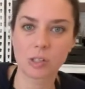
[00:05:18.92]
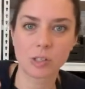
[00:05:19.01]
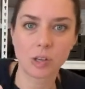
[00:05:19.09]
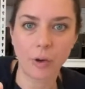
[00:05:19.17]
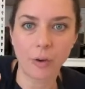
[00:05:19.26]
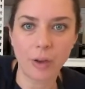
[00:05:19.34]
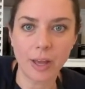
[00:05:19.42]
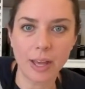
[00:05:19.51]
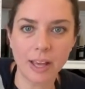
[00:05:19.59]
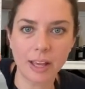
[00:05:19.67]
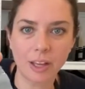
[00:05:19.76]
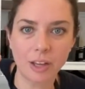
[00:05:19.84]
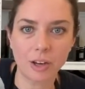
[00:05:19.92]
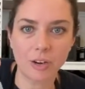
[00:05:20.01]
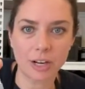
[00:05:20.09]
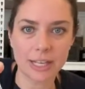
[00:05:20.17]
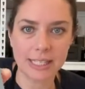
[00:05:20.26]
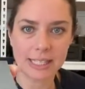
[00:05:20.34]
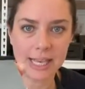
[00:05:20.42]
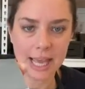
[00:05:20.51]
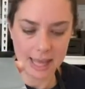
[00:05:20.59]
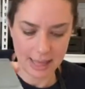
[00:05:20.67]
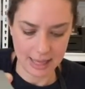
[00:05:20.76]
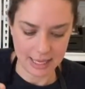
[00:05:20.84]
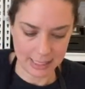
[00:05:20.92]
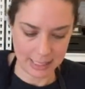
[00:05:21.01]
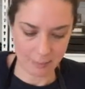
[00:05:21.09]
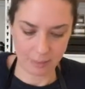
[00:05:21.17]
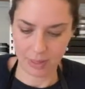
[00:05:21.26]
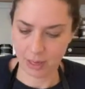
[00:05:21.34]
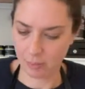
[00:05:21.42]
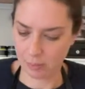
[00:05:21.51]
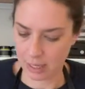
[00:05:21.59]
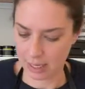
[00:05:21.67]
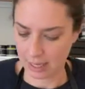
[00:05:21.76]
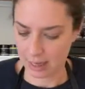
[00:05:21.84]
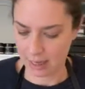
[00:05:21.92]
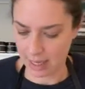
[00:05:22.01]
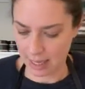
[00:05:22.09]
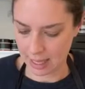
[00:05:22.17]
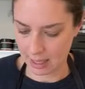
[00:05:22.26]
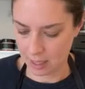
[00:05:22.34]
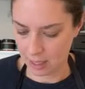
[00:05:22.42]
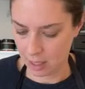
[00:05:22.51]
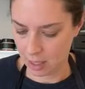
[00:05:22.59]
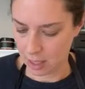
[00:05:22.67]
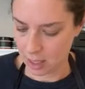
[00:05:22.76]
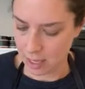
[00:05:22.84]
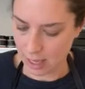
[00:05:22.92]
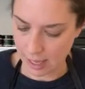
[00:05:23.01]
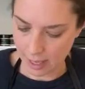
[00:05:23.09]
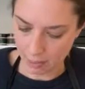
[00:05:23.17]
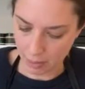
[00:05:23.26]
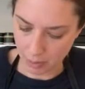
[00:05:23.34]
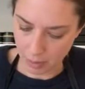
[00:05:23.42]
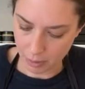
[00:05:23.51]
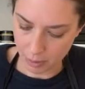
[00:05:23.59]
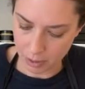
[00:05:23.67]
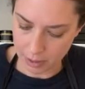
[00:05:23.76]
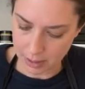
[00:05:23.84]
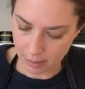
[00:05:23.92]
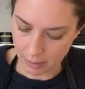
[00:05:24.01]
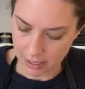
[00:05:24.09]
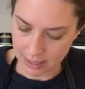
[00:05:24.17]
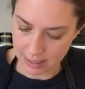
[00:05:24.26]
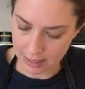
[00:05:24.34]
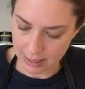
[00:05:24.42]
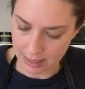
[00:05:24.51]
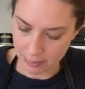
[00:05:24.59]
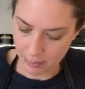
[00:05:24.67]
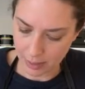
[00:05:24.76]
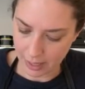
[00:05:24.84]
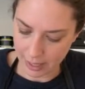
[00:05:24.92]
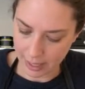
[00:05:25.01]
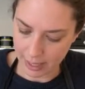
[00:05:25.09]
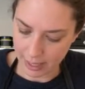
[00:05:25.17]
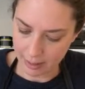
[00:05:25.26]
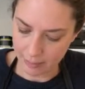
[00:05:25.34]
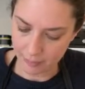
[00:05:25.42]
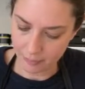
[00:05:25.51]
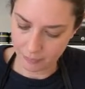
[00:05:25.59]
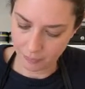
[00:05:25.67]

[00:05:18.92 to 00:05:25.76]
So you can already see the depth that I'm getting there. I'm going to put some into this part here.